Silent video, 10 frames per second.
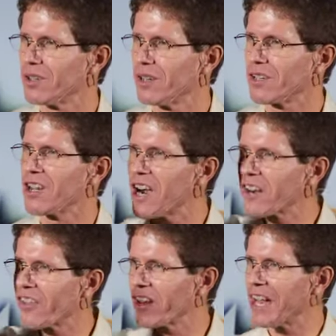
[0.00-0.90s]
God or
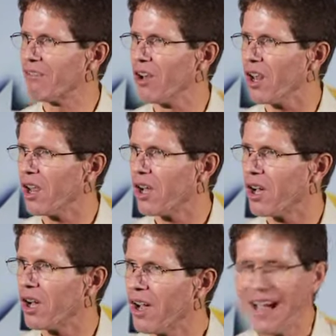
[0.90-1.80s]
the devil?
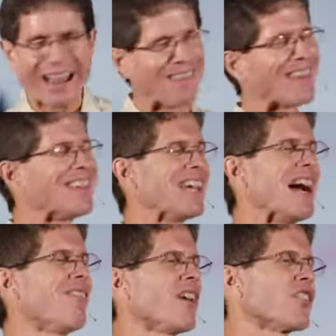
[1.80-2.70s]
The
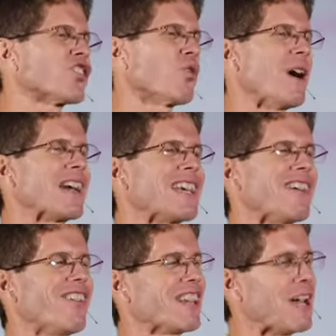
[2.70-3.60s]
devil is the one
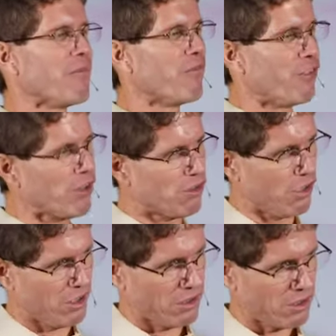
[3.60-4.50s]
giving them
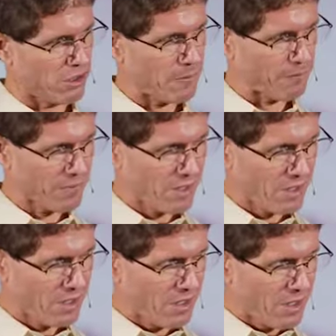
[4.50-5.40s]
visions.
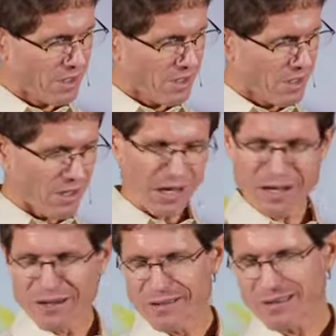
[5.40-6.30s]

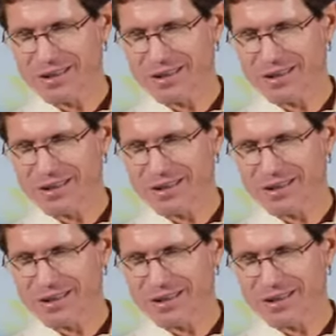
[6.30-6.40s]
And